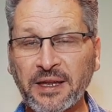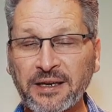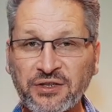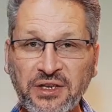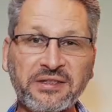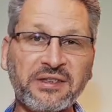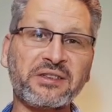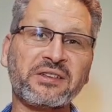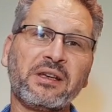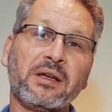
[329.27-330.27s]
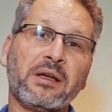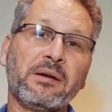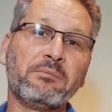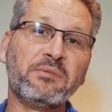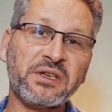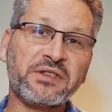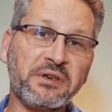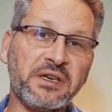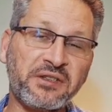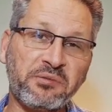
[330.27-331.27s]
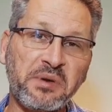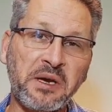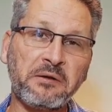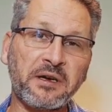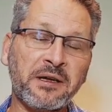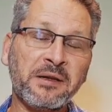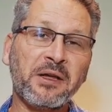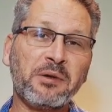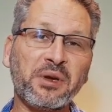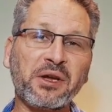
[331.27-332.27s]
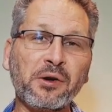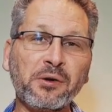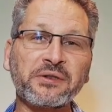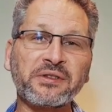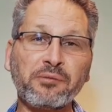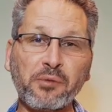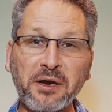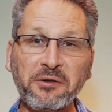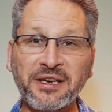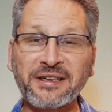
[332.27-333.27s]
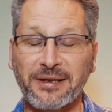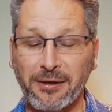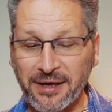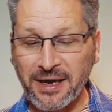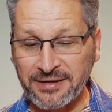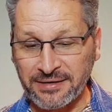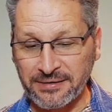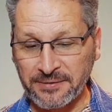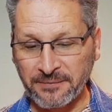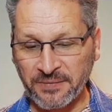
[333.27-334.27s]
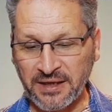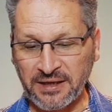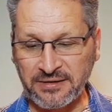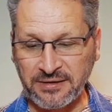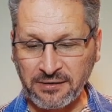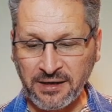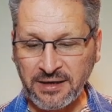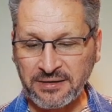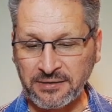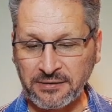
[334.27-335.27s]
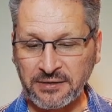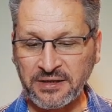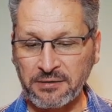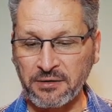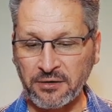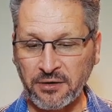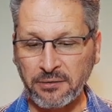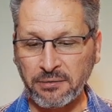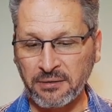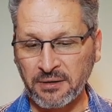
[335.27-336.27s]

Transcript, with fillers: Jesus' ministry is superior because of where it is located. It is located not here on earth,